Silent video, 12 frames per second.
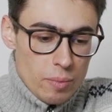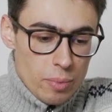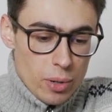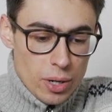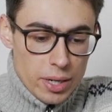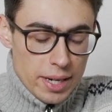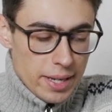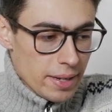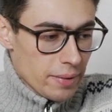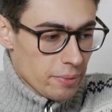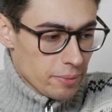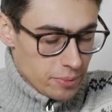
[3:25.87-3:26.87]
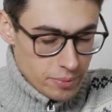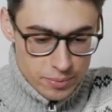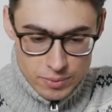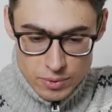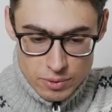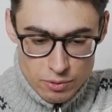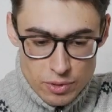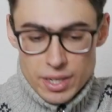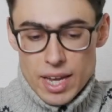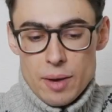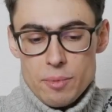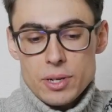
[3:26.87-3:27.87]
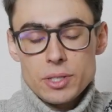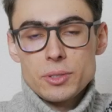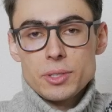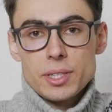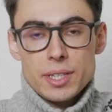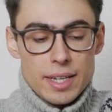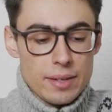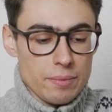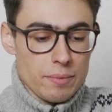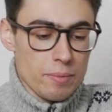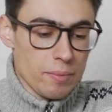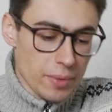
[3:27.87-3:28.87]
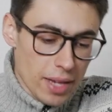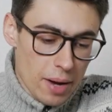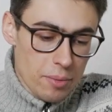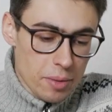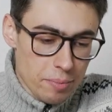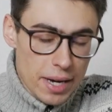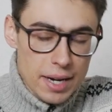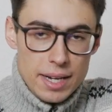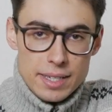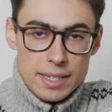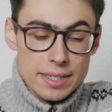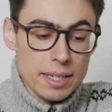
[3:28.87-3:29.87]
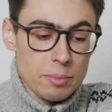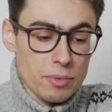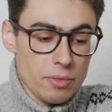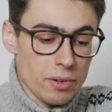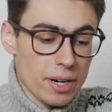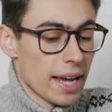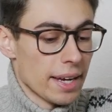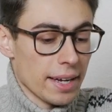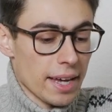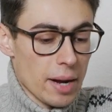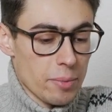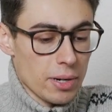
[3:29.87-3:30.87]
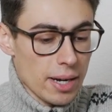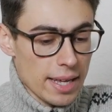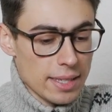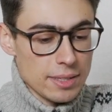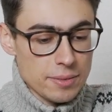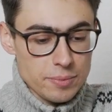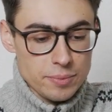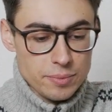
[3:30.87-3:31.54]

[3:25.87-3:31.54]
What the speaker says: Partly, for a camera you need a camera body, as I said before, and a camera lens.